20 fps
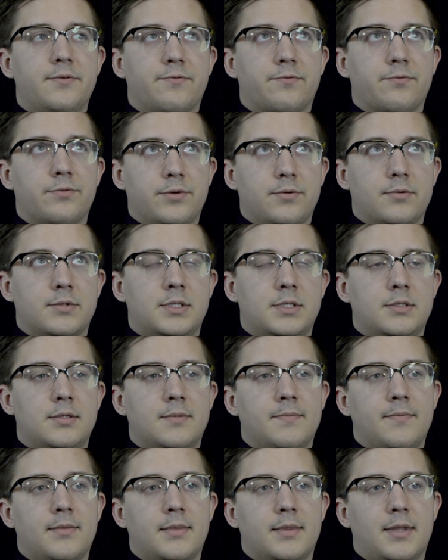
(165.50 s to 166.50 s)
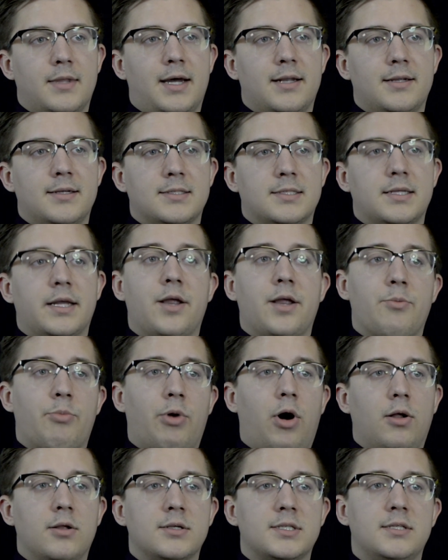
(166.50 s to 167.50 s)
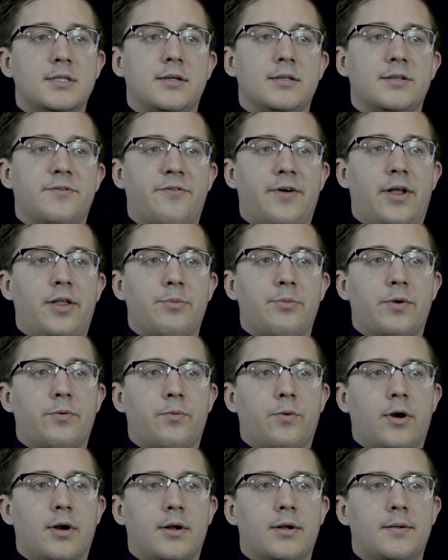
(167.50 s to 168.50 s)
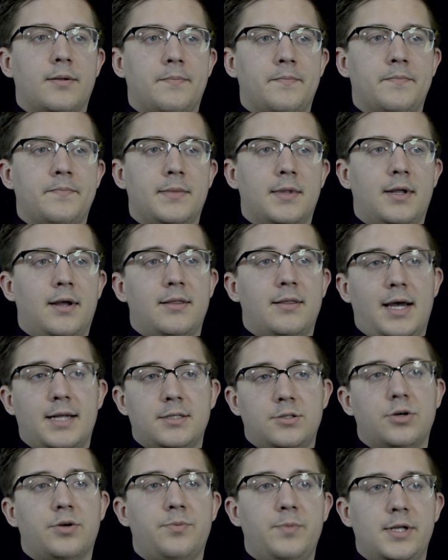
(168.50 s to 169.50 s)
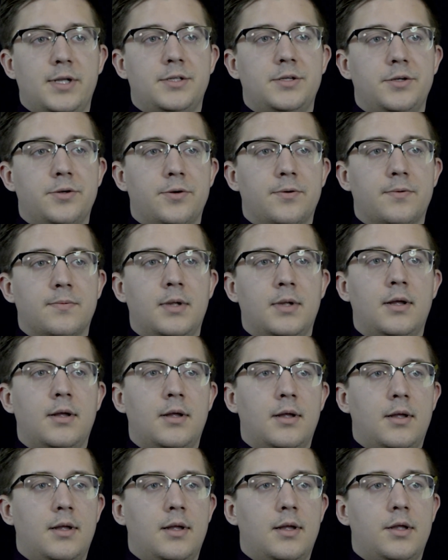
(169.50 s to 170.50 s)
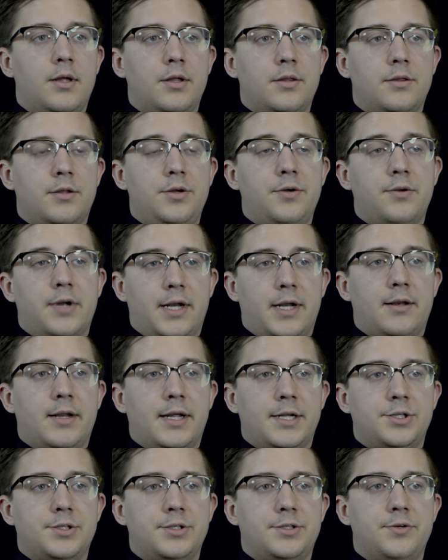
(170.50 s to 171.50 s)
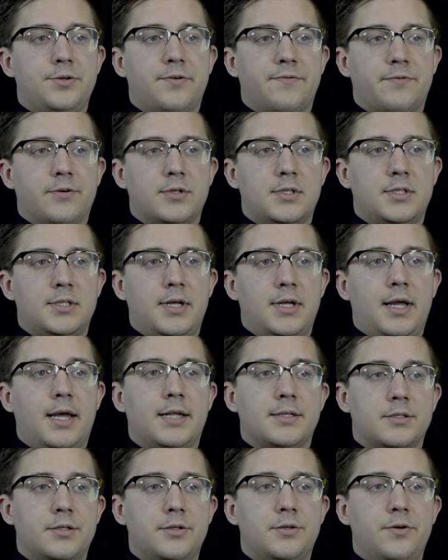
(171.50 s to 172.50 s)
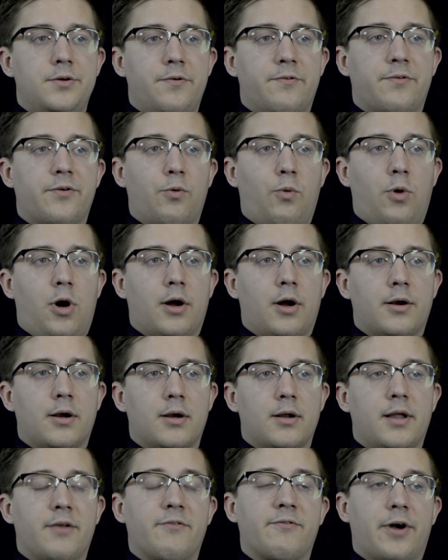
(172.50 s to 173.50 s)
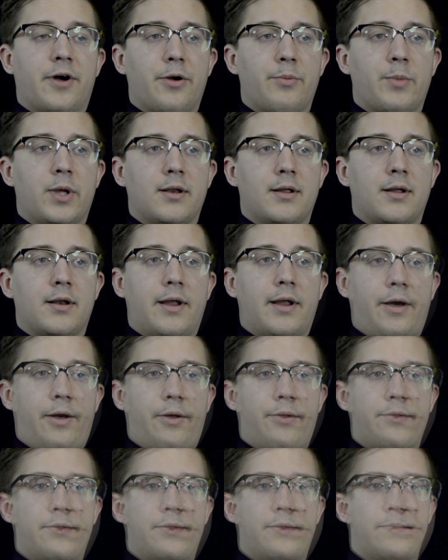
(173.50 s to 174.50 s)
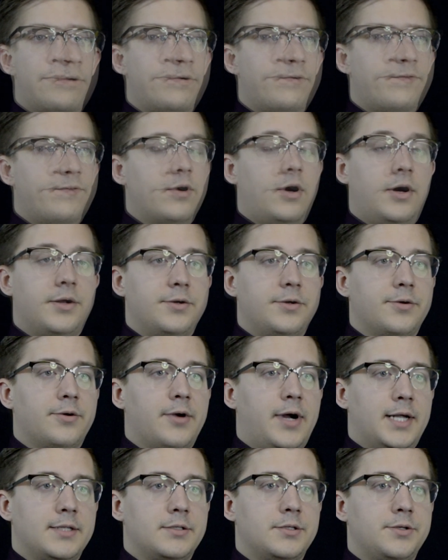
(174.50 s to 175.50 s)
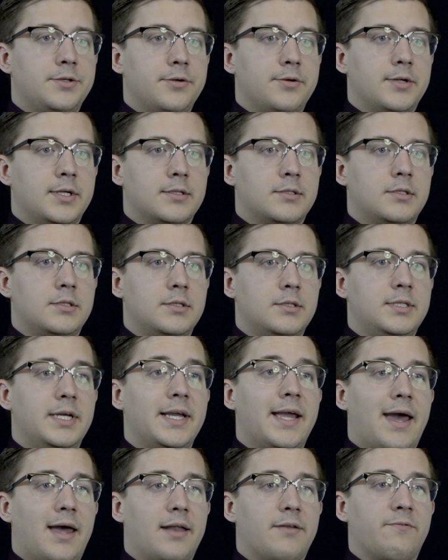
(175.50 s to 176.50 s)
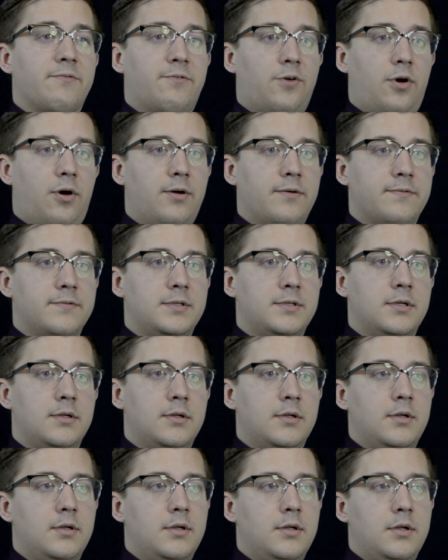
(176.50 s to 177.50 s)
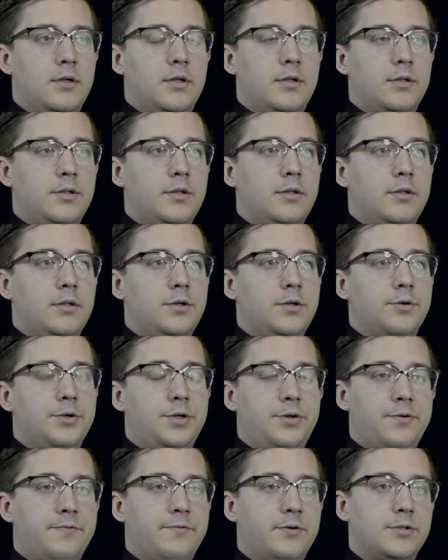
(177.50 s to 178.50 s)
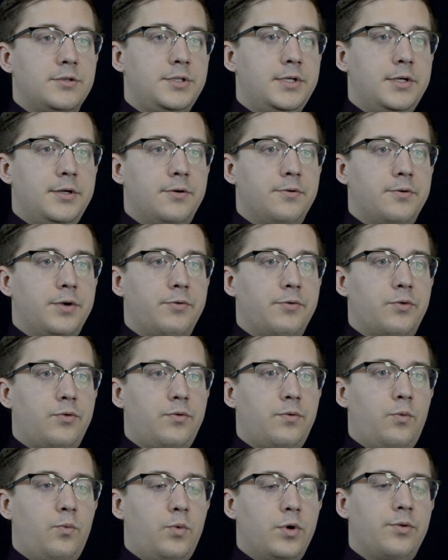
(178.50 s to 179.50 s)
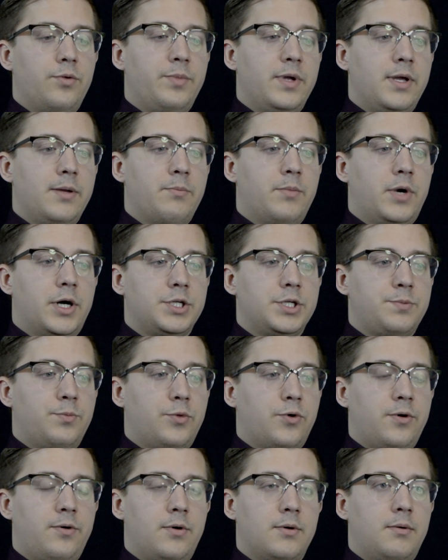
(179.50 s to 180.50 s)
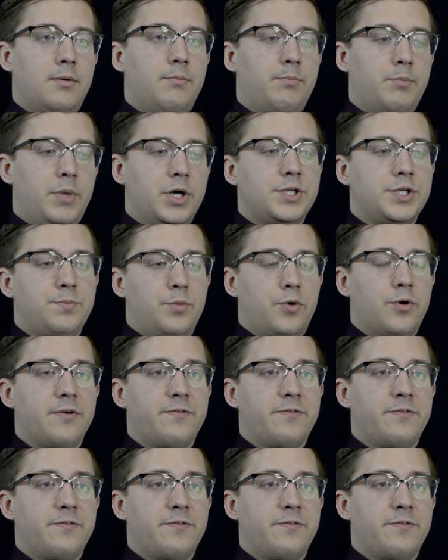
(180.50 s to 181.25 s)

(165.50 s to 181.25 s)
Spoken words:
routes, that is, in policy and development work. And that took me to the United Nations University Institute for Water, Environment, and Health for undergrad students to get involved. Your university career will be much more